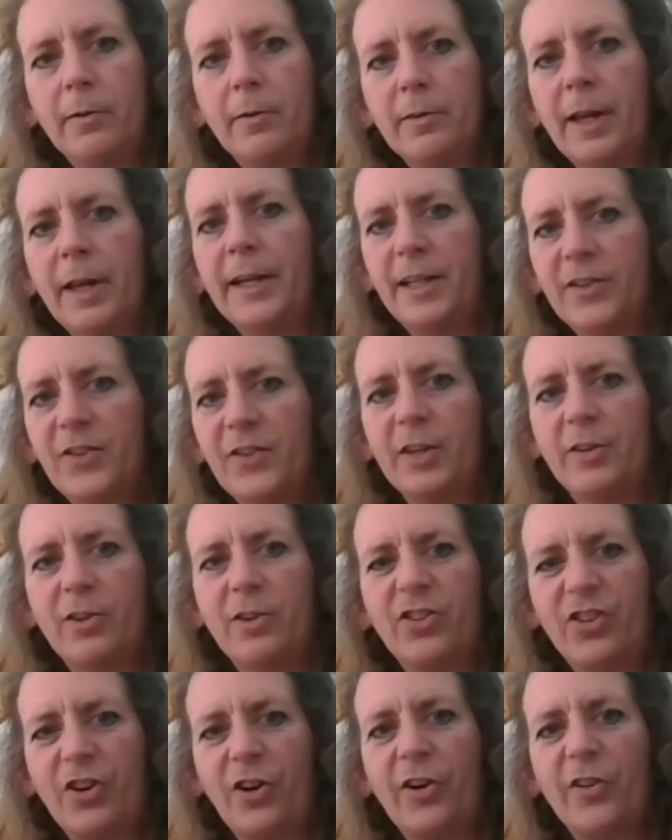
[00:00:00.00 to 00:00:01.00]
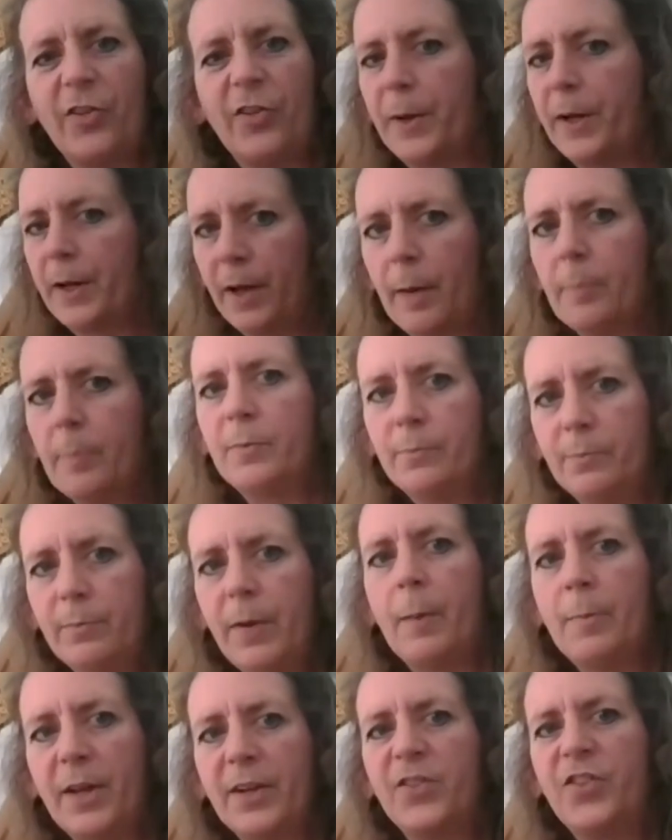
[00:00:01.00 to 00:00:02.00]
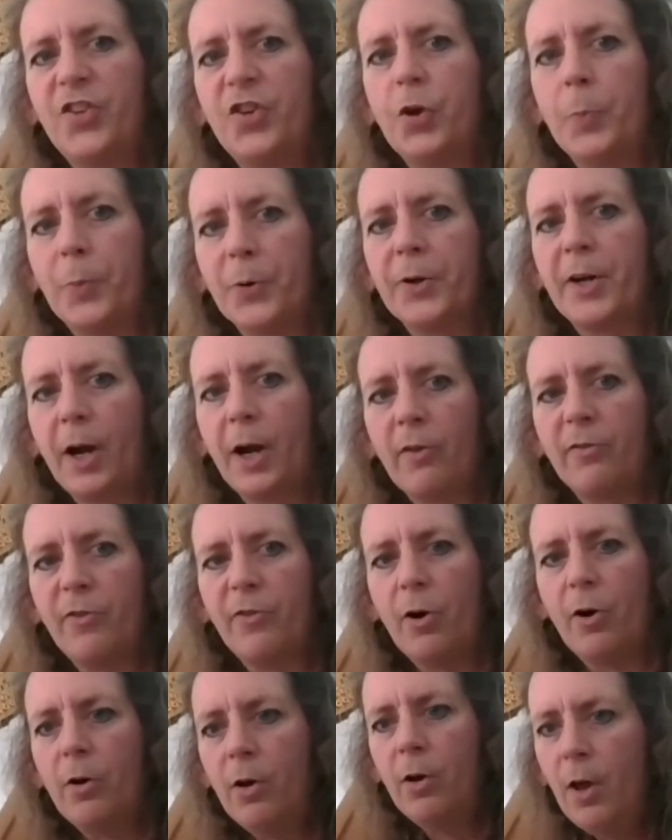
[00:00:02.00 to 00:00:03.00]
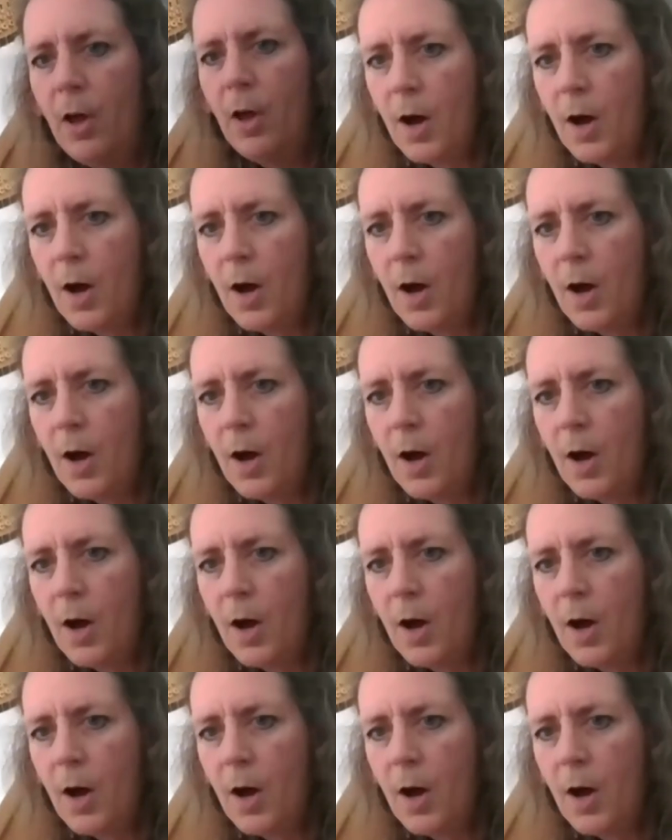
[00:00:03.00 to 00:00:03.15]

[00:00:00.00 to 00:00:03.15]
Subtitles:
Like it's under insurance, but I'm like super careful.